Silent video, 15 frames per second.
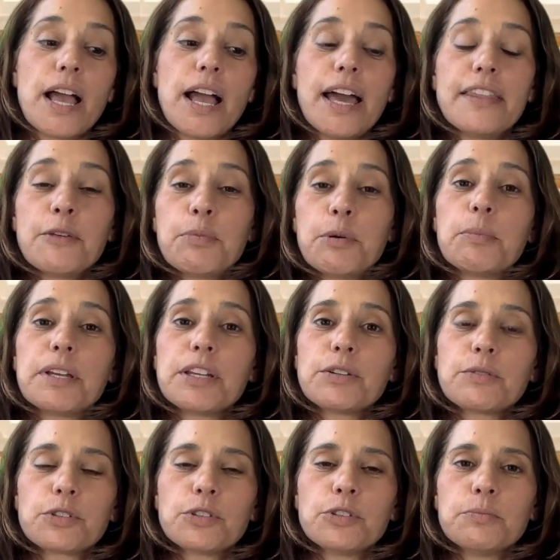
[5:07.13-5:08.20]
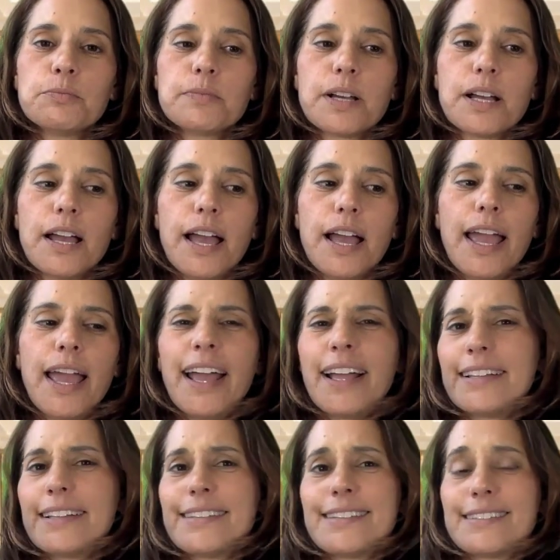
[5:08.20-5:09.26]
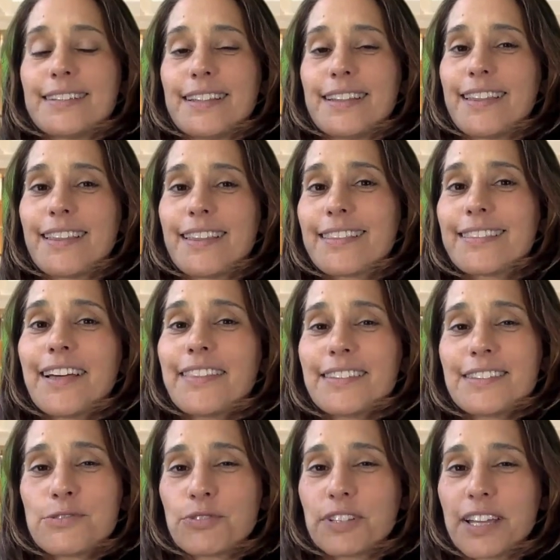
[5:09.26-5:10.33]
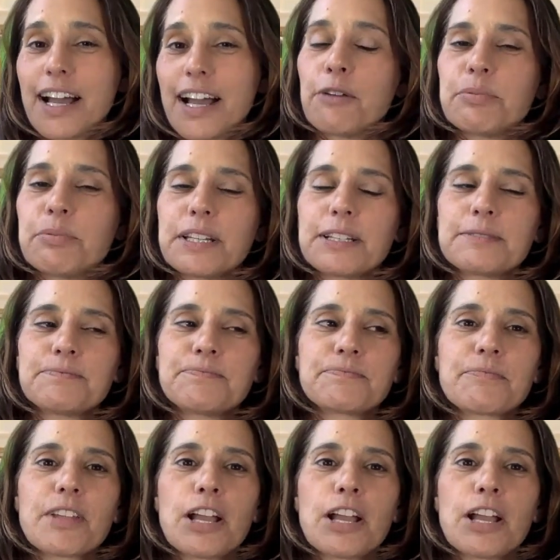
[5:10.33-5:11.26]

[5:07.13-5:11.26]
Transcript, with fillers: And they put me in a room and nothing's really happening.